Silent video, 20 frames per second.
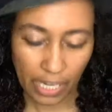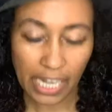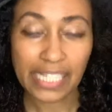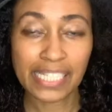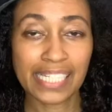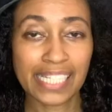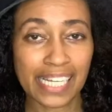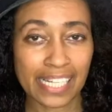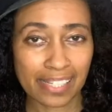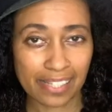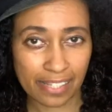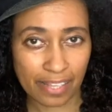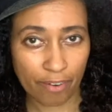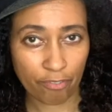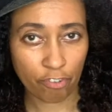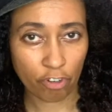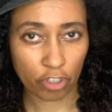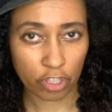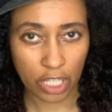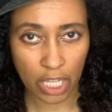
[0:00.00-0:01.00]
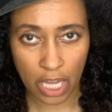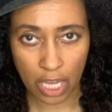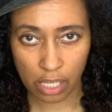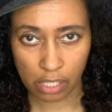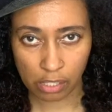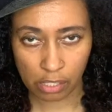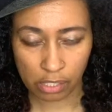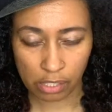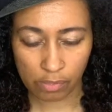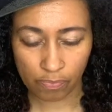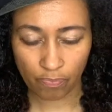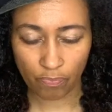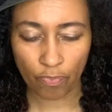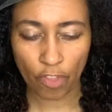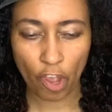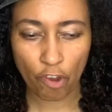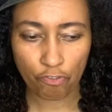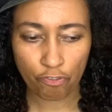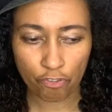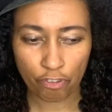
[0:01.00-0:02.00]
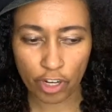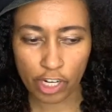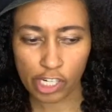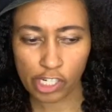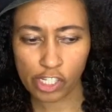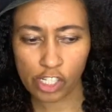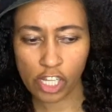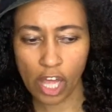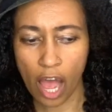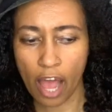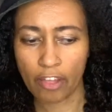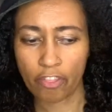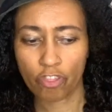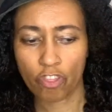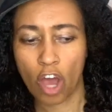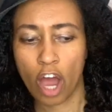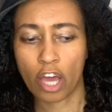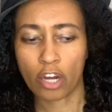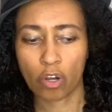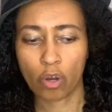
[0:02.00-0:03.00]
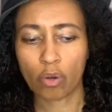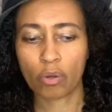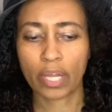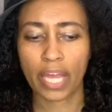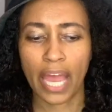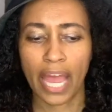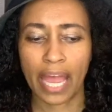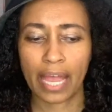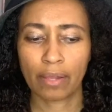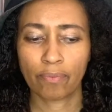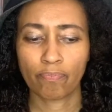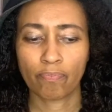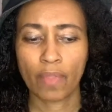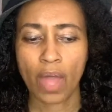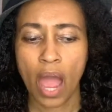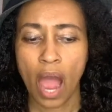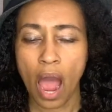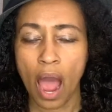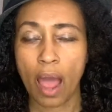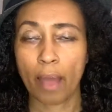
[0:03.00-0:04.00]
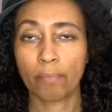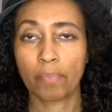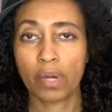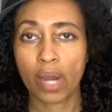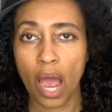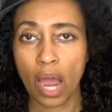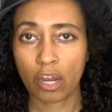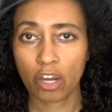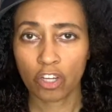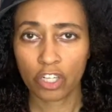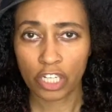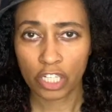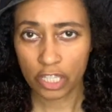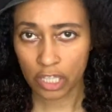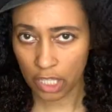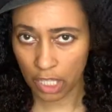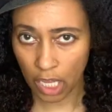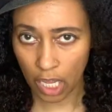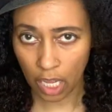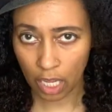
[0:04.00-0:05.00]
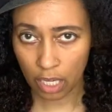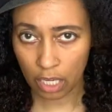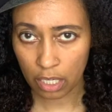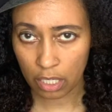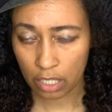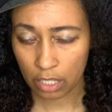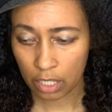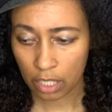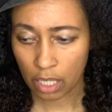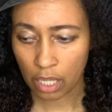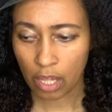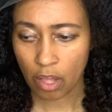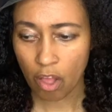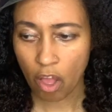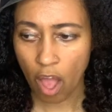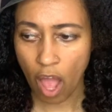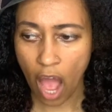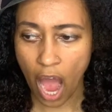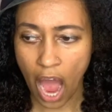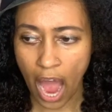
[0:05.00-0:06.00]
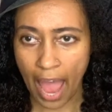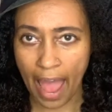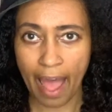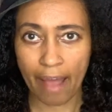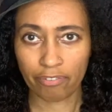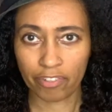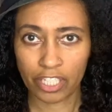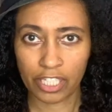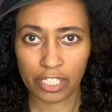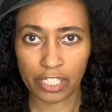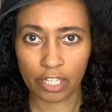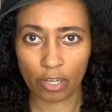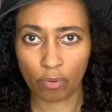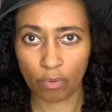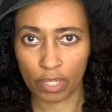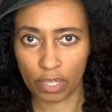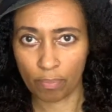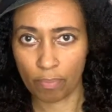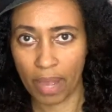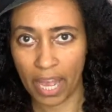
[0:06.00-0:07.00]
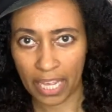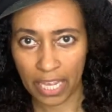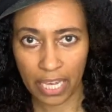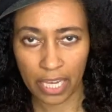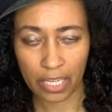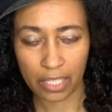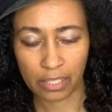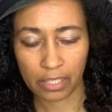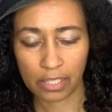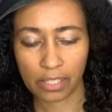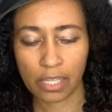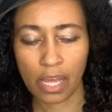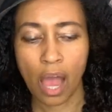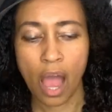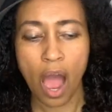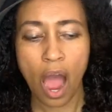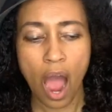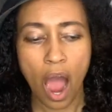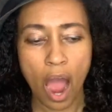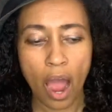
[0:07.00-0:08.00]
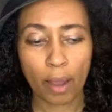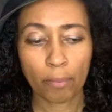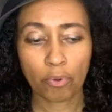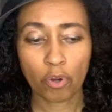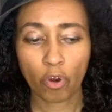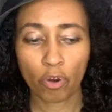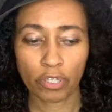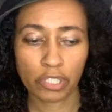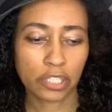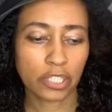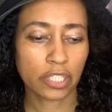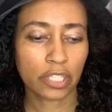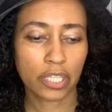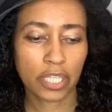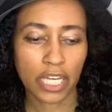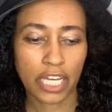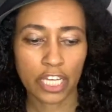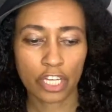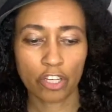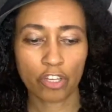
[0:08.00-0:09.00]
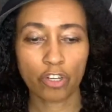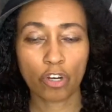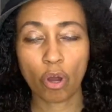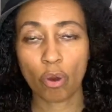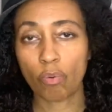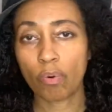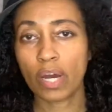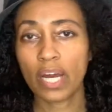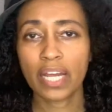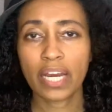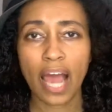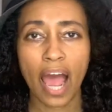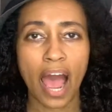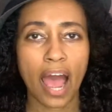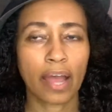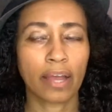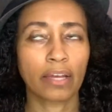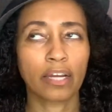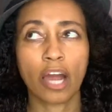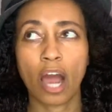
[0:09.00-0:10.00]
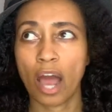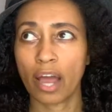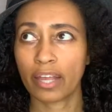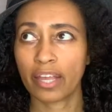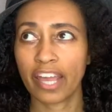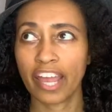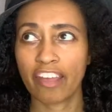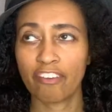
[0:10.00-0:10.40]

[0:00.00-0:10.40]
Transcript: did several things. First, I thought, okay, I'm not going to think I have to deal with my ends. I'm going to think, you know what? God gave